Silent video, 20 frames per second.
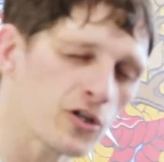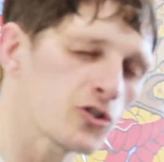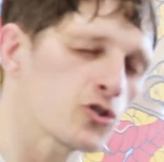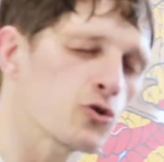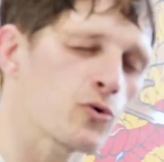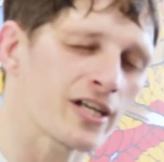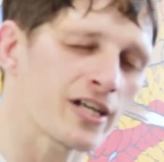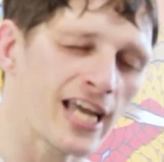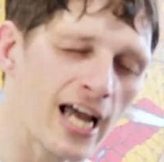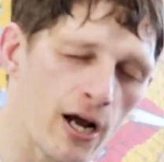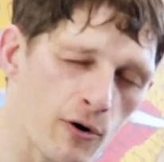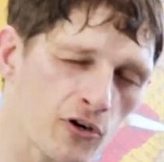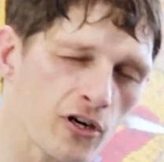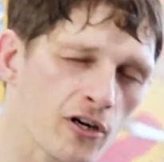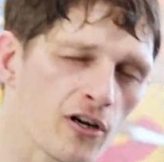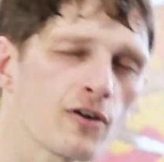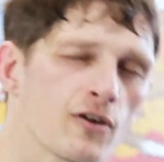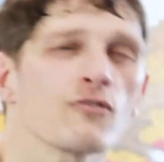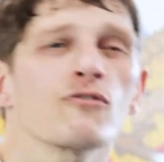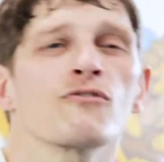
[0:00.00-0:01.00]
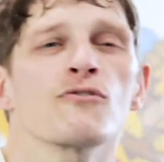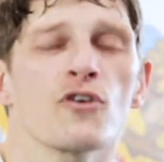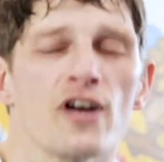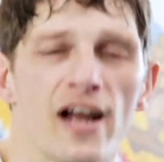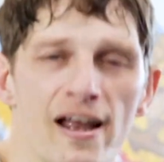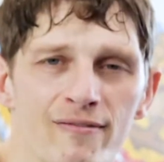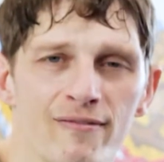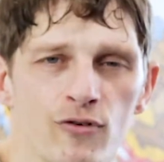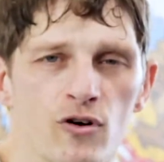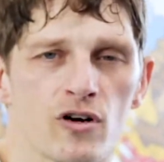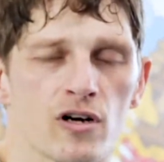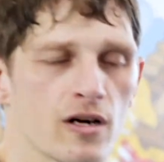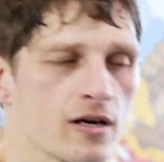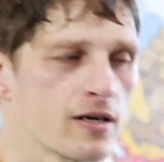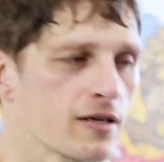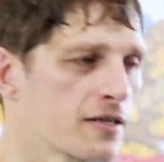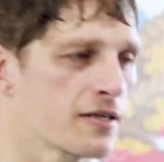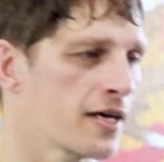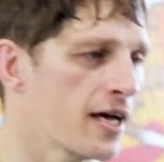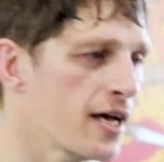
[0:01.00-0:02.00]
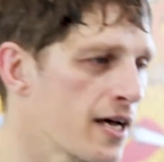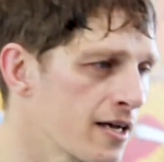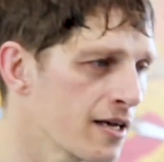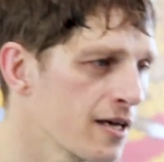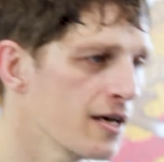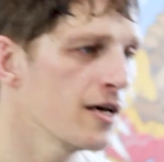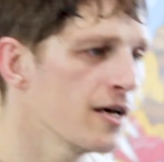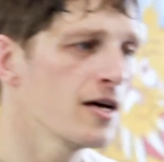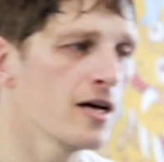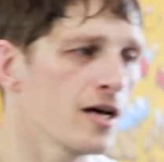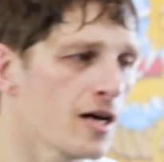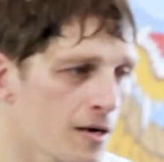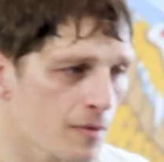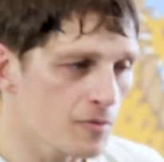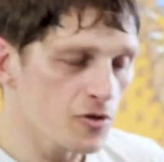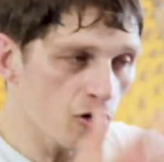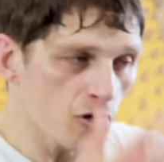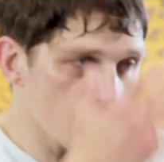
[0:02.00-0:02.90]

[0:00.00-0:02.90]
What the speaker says: to a counter forever, okay? You